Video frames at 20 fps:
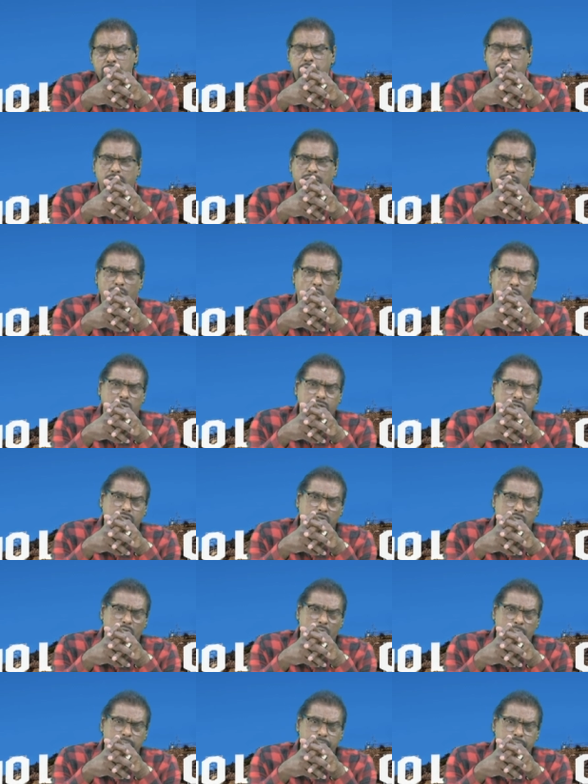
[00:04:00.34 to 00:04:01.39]
You've also
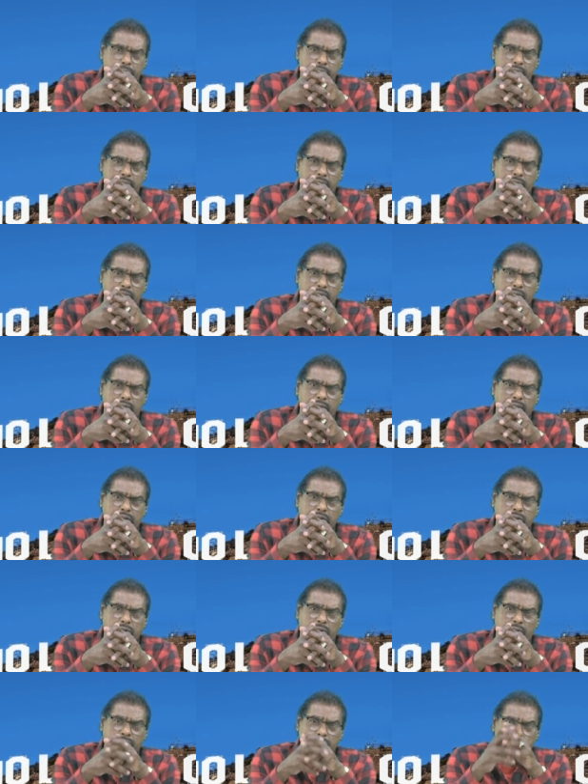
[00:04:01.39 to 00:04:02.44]
got pain
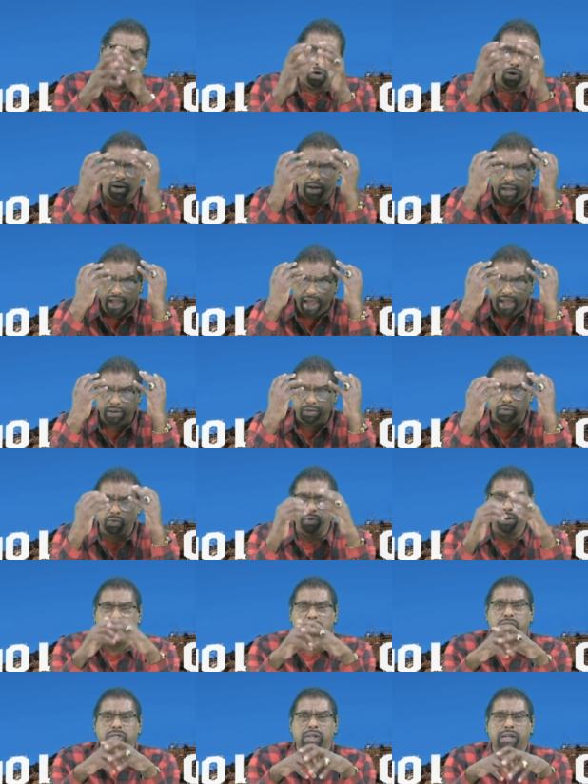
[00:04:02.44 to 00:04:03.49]
in, in your head
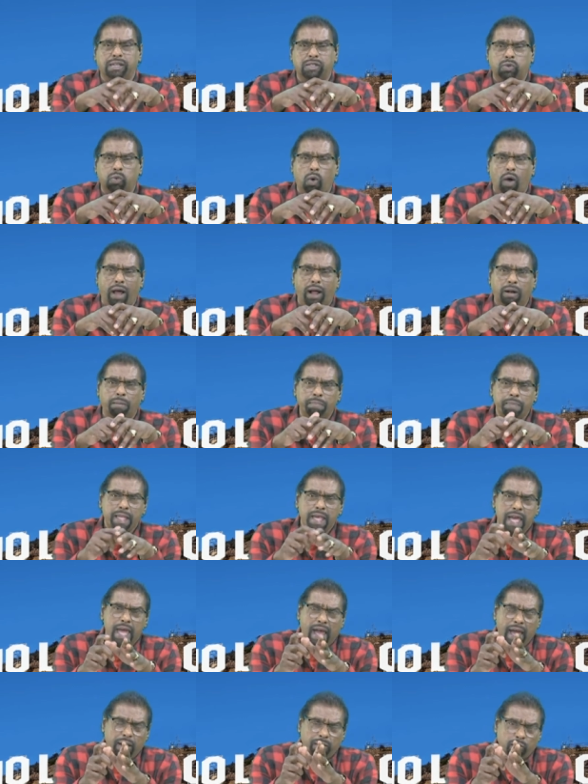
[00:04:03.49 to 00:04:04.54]
region as well.
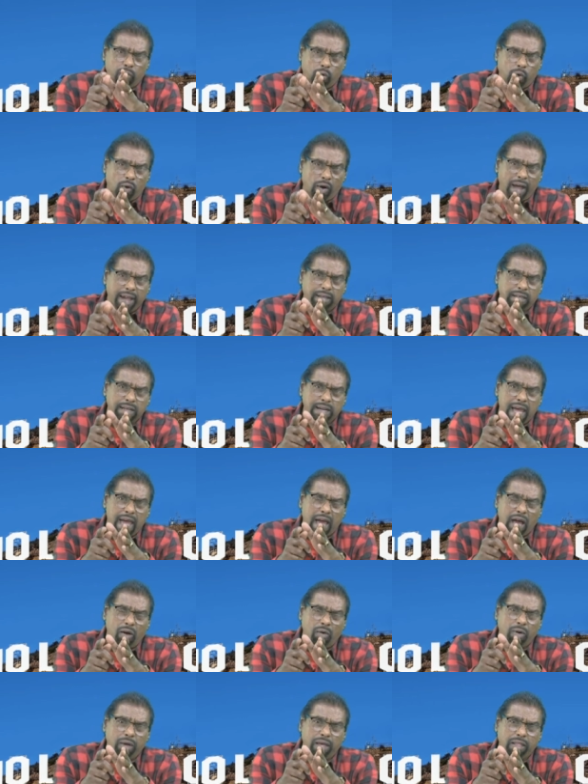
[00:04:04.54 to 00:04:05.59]
And right
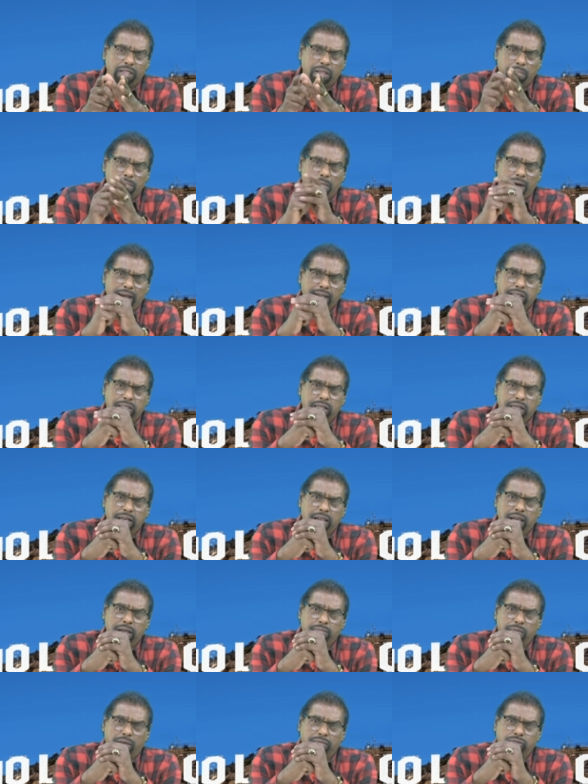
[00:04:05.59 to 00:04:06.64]
now, in the mighty
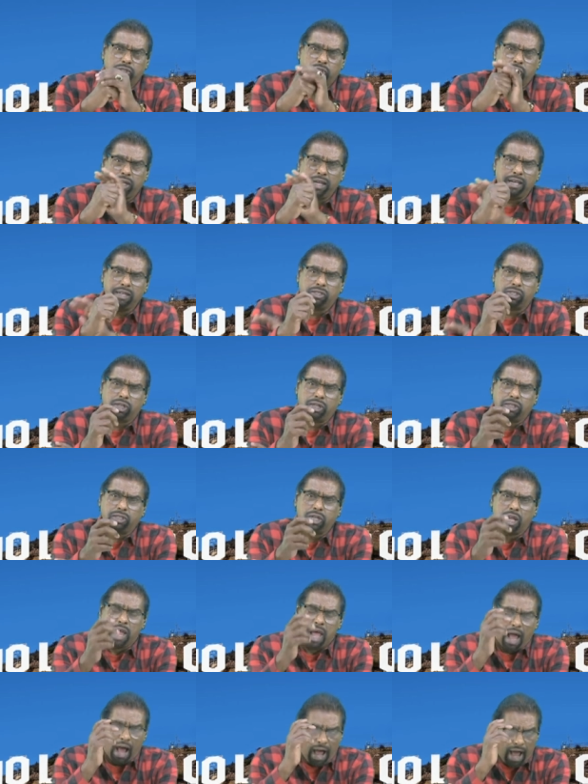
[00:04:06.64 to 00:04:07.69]
name of Jesus,
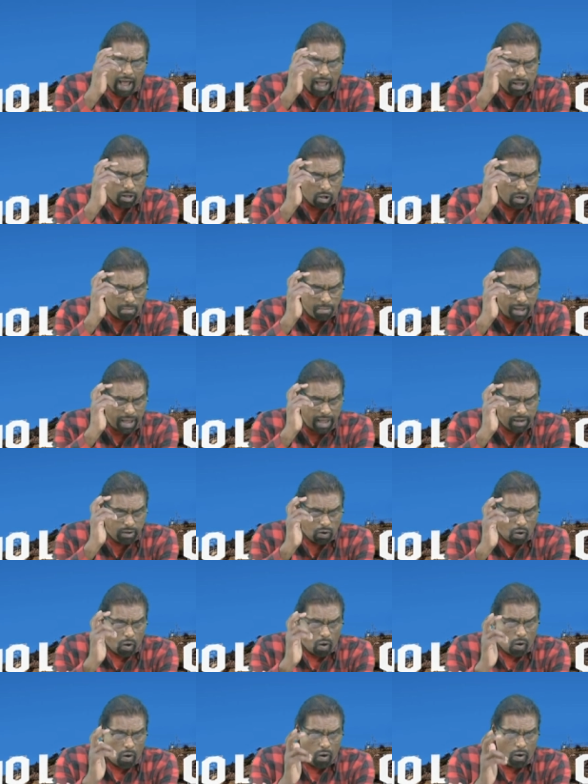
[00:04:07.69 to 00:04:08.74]
I command
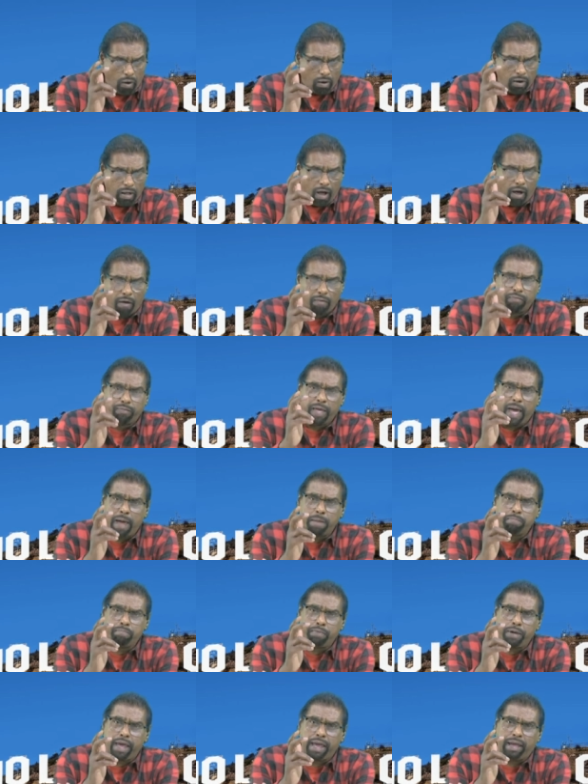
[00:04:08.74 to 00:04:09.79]
all of
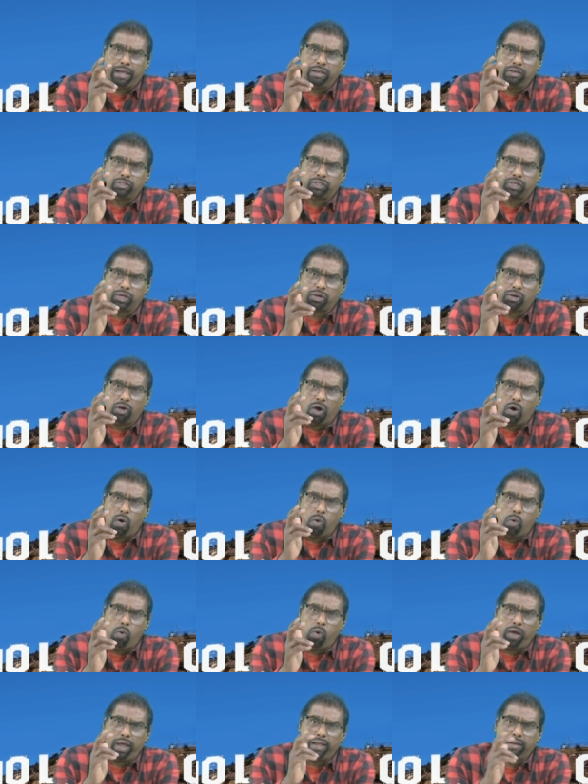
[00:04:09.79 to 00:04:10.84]
that pain to
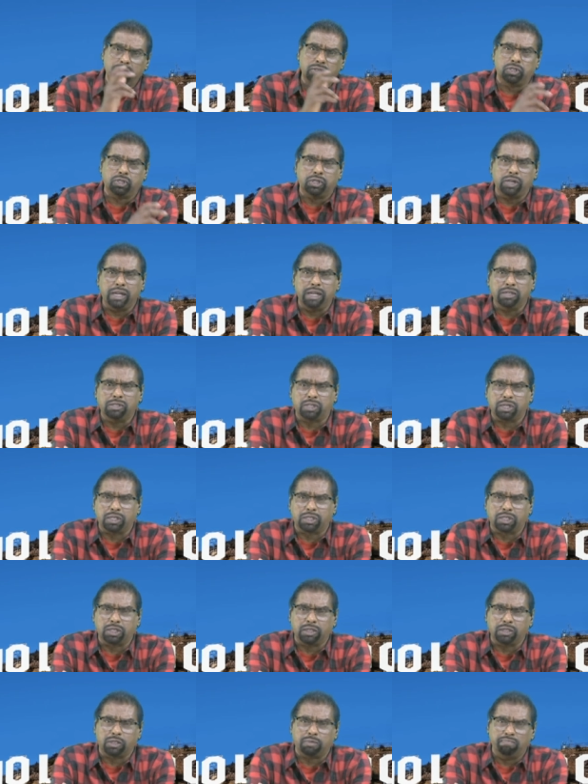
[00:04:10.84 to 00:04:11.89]
go in
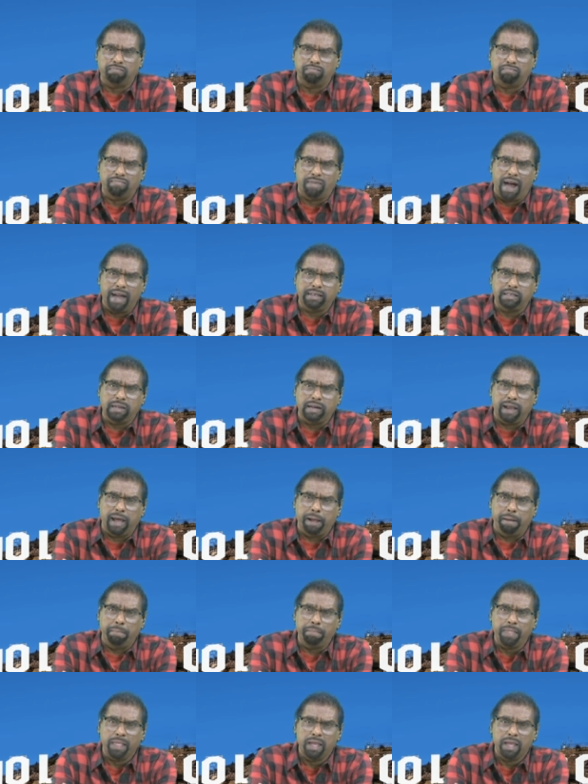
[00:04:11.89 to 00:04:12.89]
Jesus' mighty name.